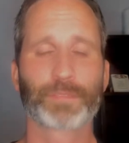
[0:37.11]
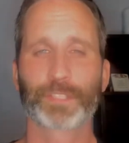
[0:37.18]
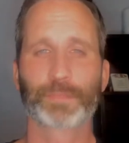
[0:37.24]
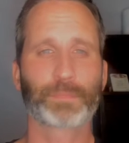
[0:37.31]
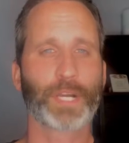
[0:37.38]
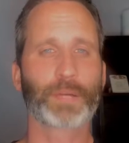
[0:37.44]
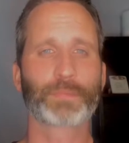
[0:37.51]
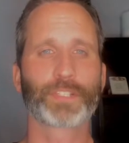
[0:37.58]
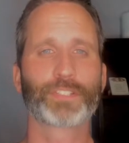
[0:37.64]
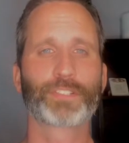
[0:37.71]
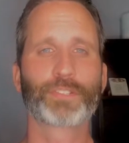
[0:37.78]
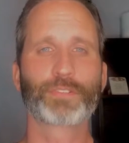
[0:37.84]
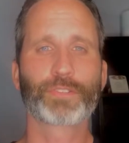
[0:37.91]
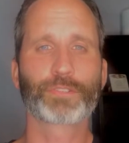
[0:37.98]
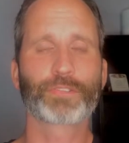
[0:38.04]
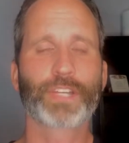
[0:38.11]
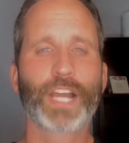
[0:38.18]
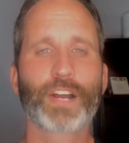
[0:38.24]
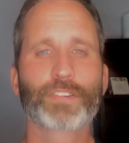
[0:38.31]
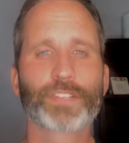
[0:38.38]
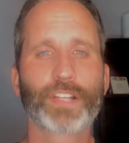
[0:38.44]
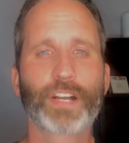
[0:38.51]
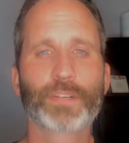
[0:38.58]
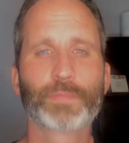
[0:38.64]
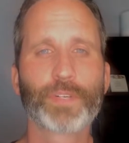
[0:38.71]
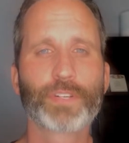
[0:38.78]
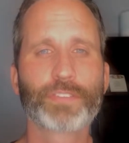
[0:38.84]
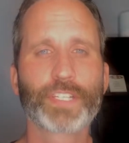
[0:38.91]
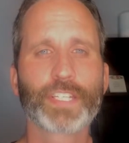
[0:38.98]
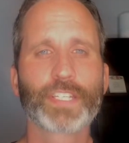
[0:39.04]
It's probably a 2 or 3 hour long
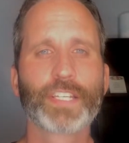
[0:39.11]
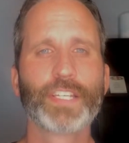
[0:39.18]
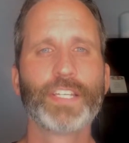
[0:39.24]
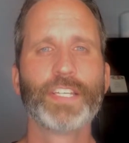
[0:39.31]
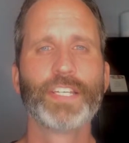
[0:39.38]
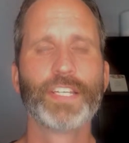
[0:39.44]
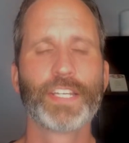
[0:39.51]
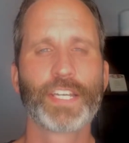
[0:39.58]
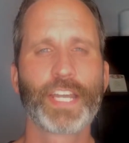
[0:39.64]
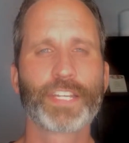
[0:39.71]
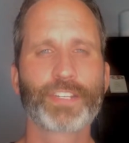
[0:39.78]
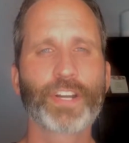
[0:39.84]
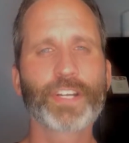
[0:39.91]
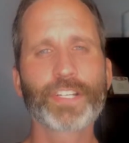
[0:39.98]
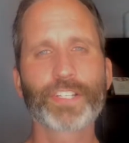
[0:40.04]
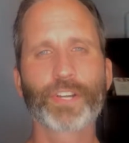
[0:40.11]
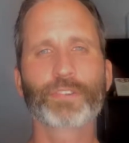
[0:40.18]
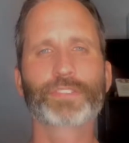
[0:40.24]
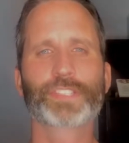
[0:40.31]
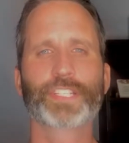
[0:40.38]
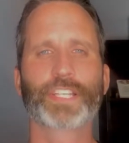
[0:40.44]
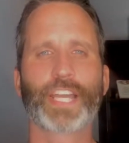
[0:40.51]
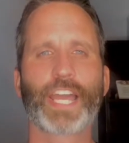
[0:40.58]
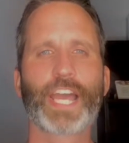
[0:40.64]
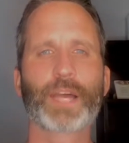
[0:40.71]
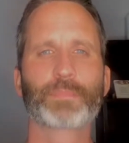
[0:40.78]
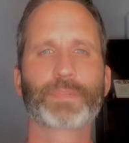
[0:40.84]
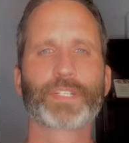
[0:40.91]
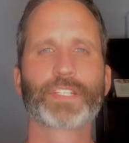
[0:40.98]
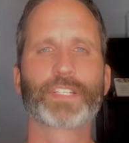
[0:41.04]
movie, and you already know what's going to
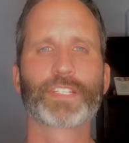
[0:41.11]
happen.